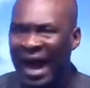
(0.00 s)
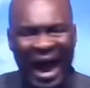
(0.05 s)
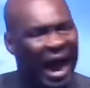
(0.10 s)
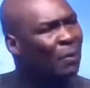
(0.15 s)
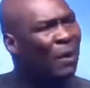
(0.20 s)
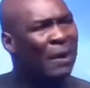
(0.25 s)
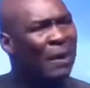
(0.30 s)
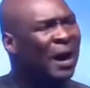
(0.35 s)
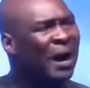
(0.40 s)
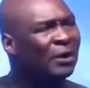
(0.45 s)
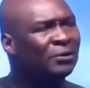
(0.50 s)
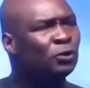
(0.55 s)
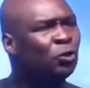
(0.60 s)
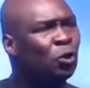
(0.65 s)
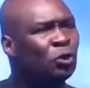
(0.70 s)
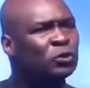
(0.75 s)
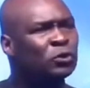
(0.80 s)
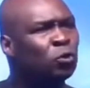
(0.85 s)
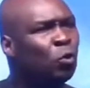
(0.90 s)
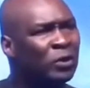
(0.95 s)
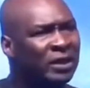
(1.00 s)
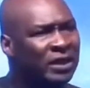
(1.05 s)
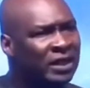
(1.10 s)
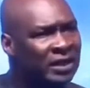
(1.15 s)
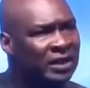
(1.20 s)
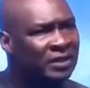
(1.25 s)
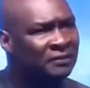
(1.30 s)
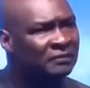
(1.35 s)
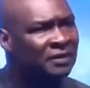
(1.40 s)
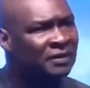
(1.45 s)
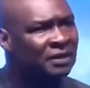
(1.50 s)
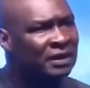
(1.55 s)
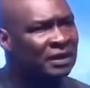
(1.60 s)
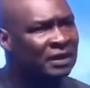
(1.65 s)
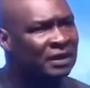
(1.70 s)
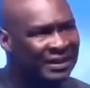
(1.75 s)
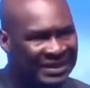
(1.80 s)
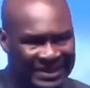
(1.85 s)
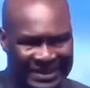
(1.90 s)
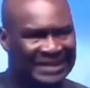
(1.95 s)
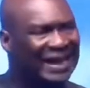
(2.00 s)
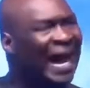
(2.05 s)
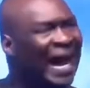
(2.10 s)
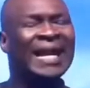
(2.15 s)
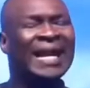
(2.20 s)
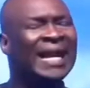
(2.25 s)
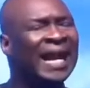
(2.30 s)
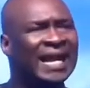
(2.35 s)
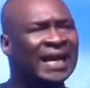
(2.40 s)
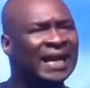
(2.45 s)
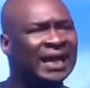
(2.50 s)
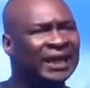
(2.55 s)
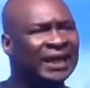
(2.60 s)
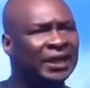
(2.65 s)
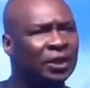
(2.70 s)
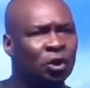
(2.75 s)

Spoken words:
How about those who give silently,